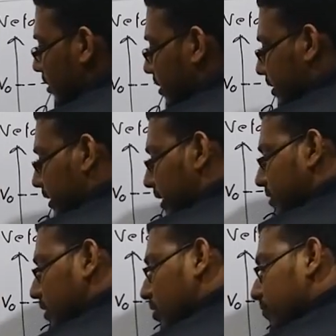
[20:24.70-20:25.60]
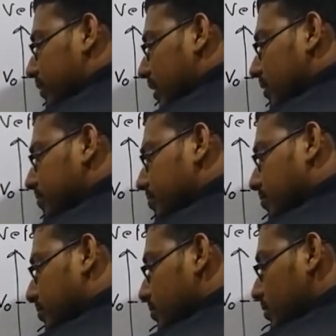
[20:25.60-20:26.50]
the density of the
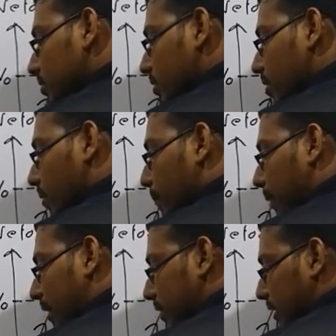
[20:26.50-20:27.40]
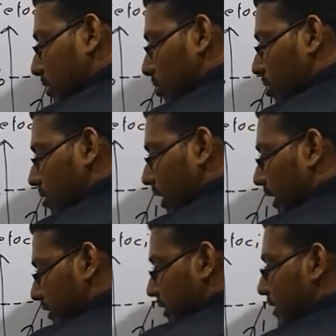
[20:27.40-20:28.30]
particle or
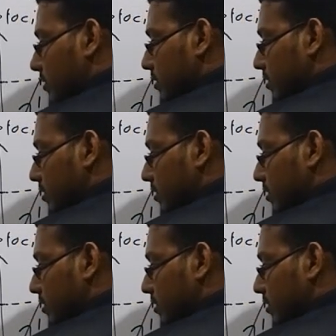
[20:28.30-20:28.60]
anything,